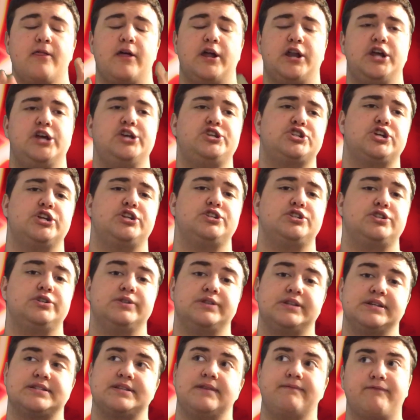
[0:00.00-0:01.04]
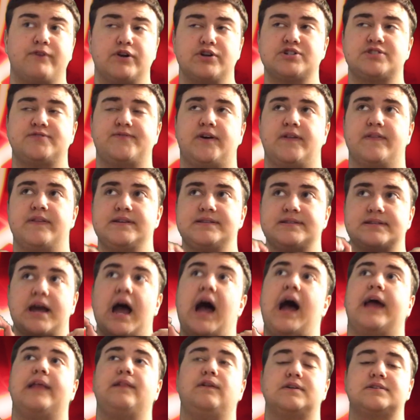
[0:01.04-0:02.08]
that he shouldn't do this. And first of all, this
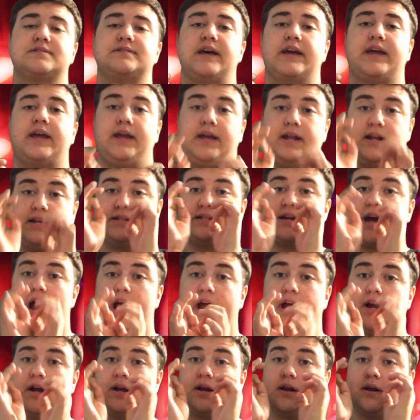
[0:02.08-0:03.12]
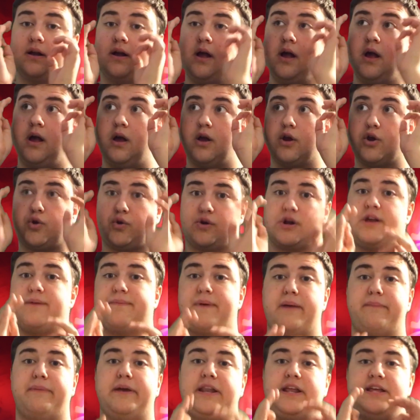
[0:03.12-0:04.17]
guy looks like an entire
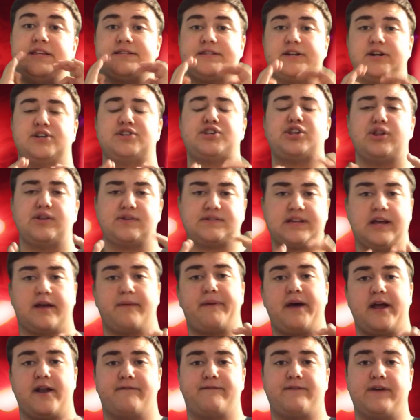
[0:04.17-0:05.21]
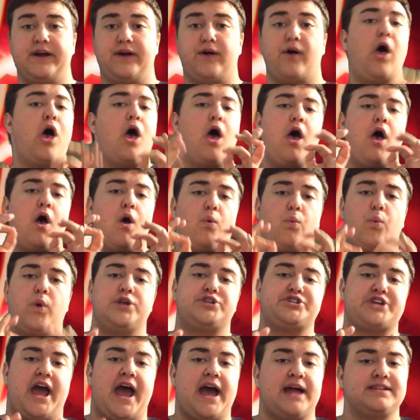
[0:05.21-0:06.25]
creep. He seriously looks like a pedophile,
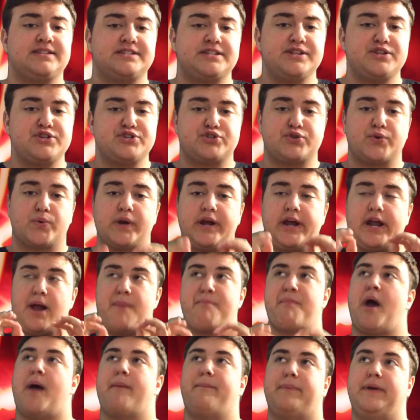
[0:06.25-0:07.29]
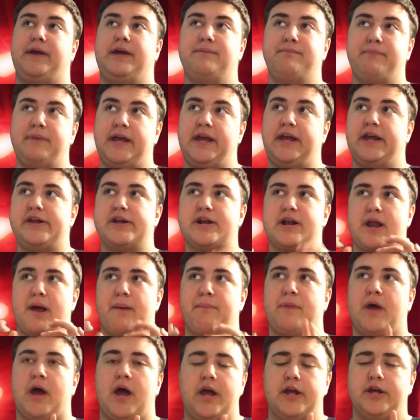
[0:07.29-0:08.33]
which adds to the story. And I'm not being mean, and
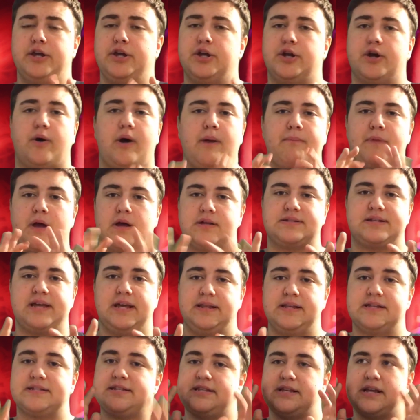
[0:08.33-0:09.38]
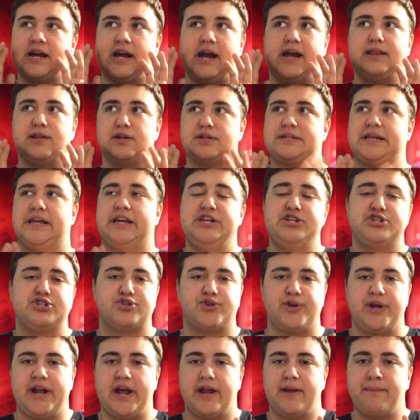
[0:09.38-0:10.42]
I'm not, I'm not saying this. The guy looks like he's
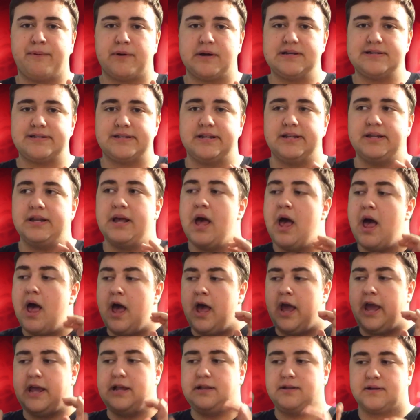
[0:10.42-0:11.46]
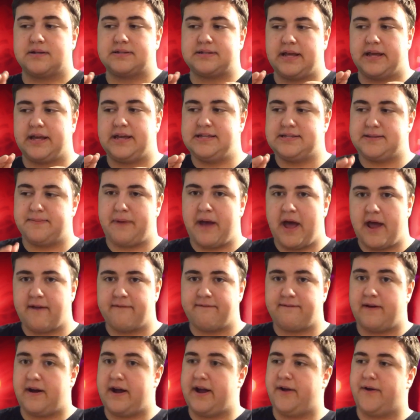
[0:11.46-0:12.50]
straight out of prison. He looks like he's a
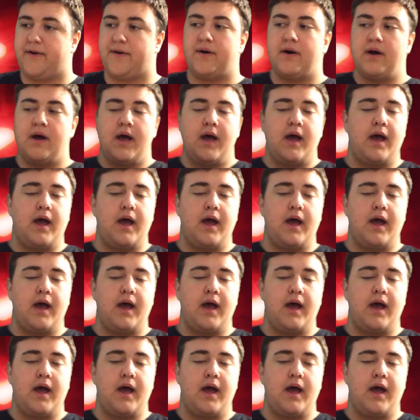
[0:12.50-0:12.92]
pedophile.